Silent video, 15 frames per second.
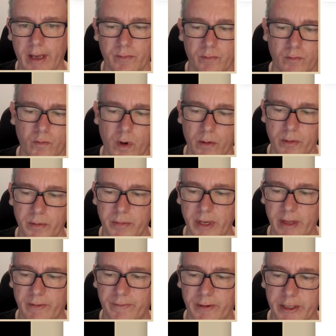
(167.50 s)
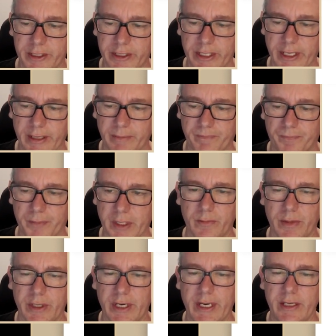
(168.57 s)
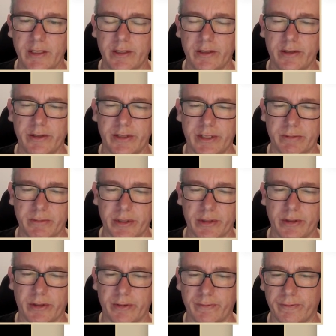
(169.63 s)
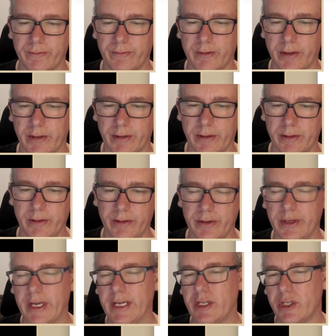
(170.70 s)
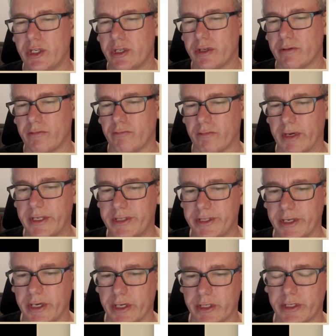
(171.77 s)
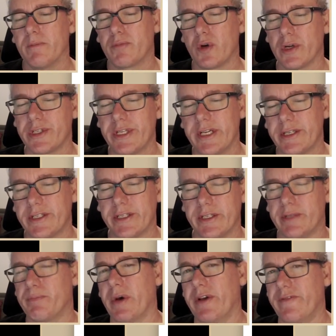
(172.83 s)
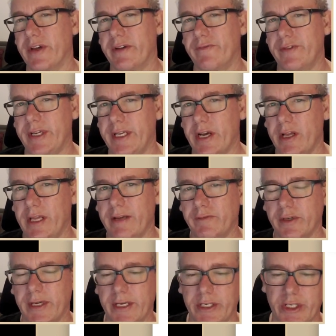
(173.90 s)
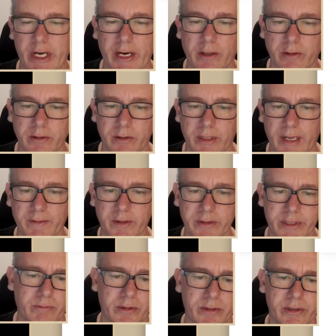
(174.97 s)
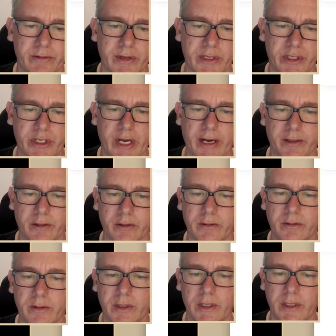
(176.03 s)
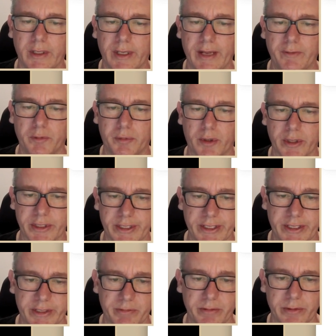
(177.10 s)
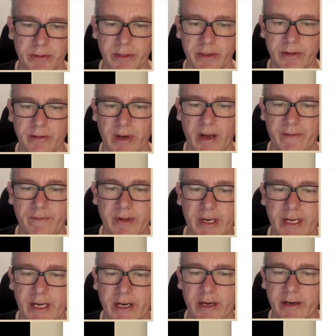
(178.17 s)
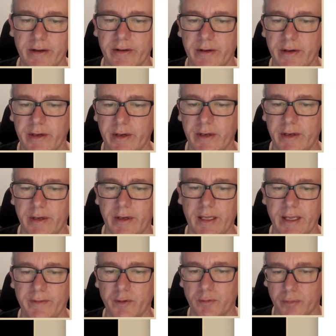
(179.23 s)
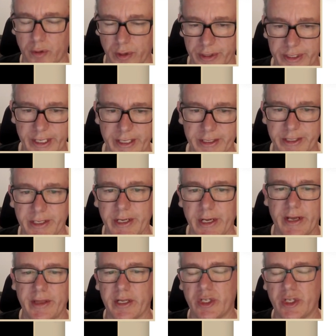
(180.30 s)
What would be the first thing? Need to do some sort of niche research. Process is both at a video level and a channel level. We'll do a channel level process. We'll do a video level process. At